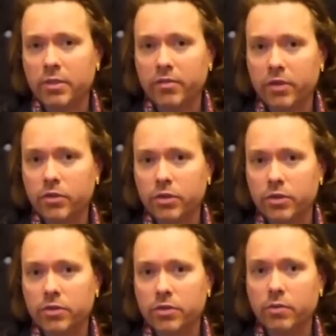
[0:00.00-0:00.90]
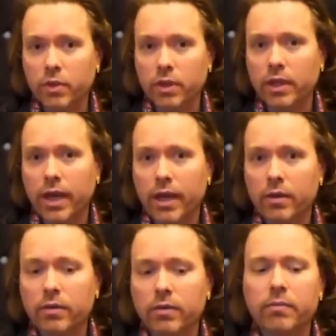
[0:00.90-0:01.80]
CME futures will
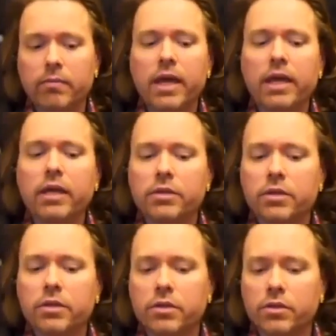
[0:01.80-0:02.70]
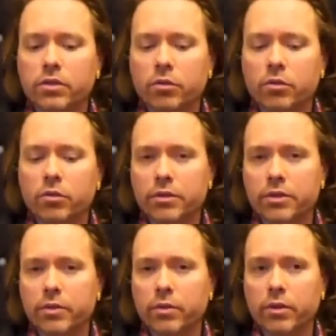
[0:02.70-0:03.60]
allow many institutional
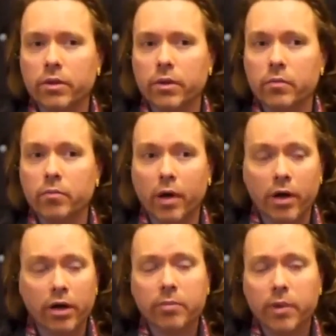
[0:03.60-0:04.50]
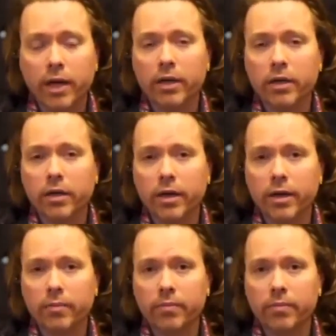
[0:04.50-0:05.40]
players that were barred by
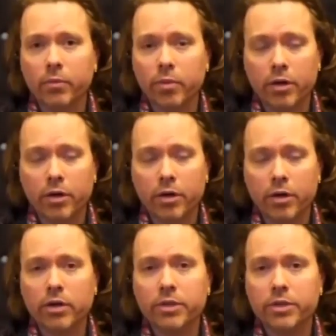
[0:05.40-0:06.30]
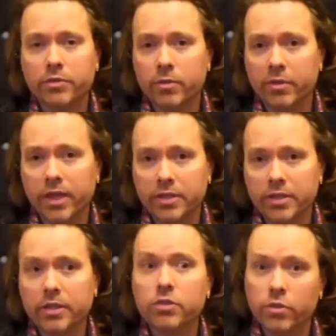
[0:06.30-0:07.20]
uh, their partnership agreements from
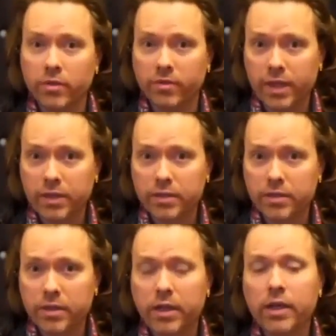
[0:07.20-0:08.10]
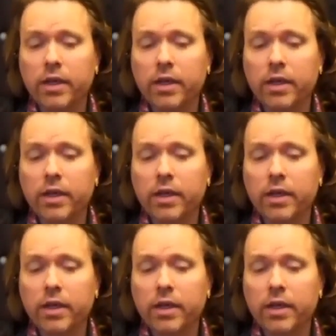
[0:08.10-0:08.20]
investing to invest,